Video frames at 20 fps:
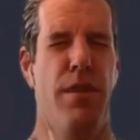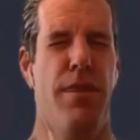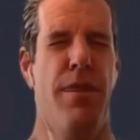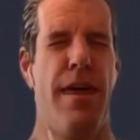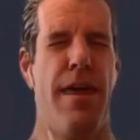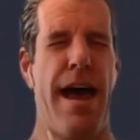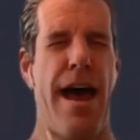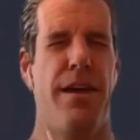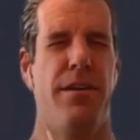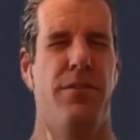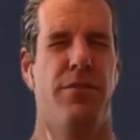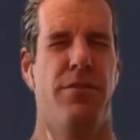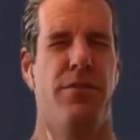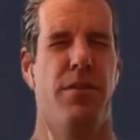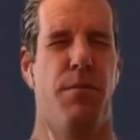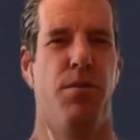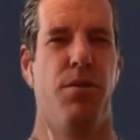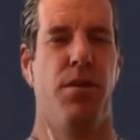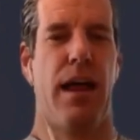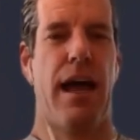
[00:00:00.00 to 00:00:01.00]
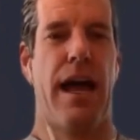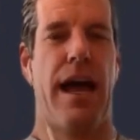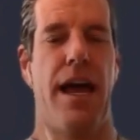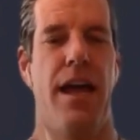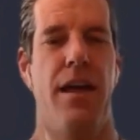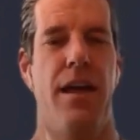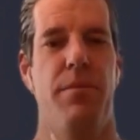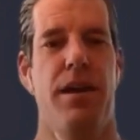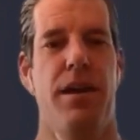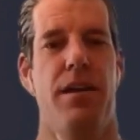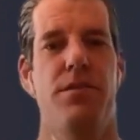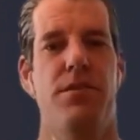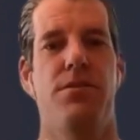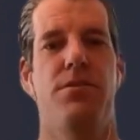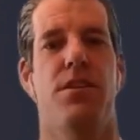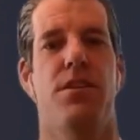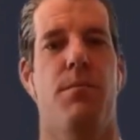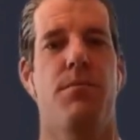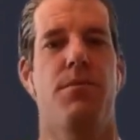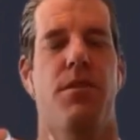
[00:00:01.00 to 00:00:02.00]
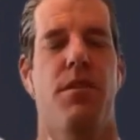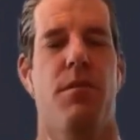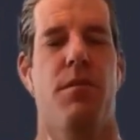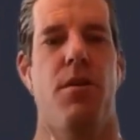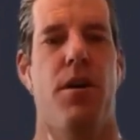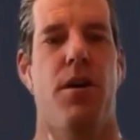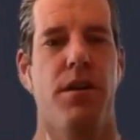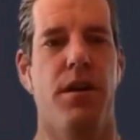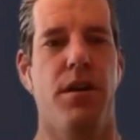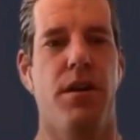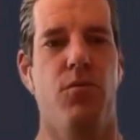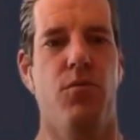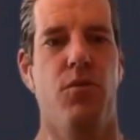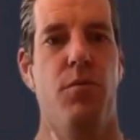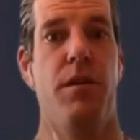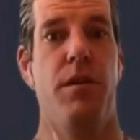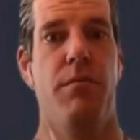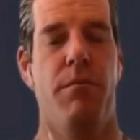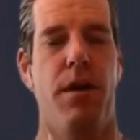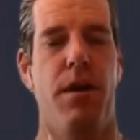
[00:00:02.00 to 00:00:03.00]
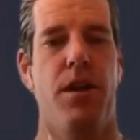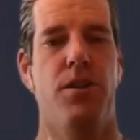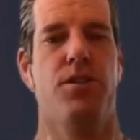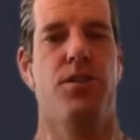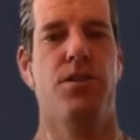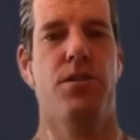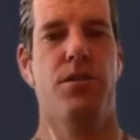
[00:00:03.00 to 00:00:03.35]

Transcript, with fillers: that supply being dumped on the market will be much